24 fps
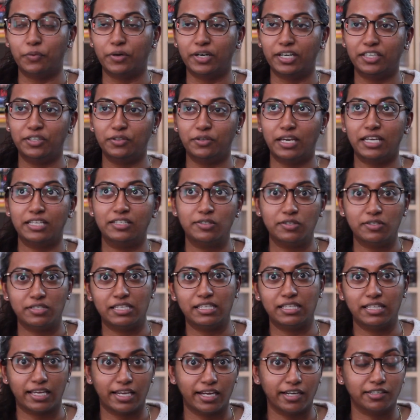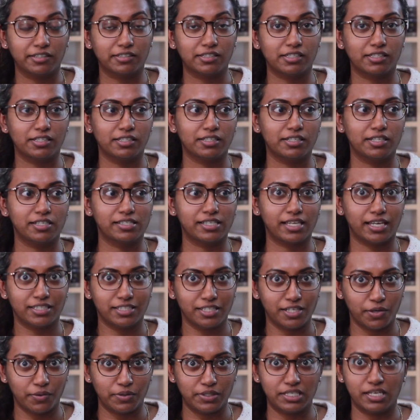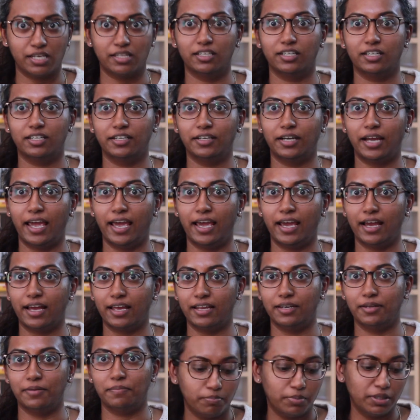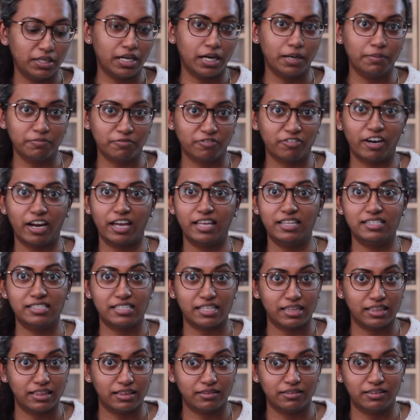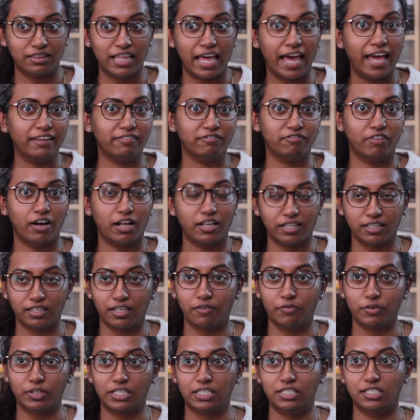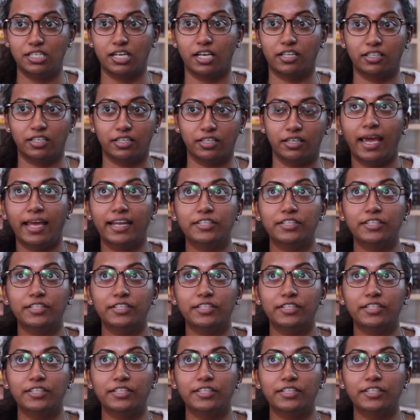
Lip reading: where you get to see the characters get to know each other and become friends and then fall in love with each other.